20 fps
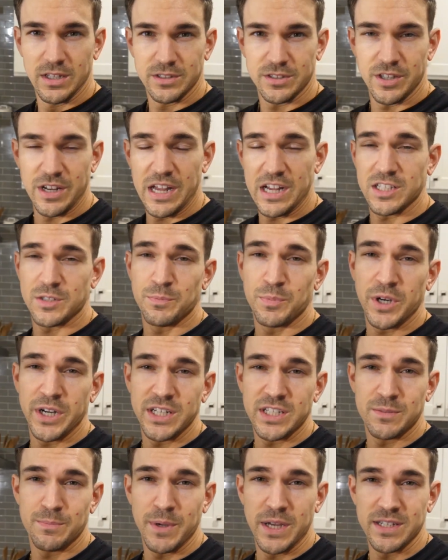So now it's
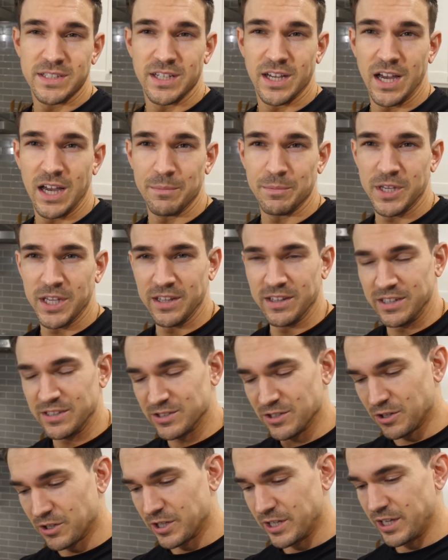Brady's bedtime. Kinley's
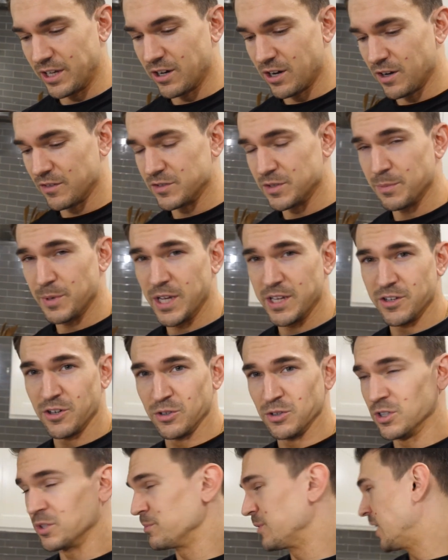already off to bed.
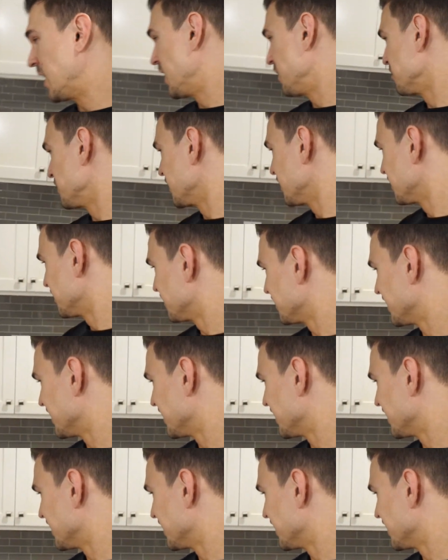Don't look behind me.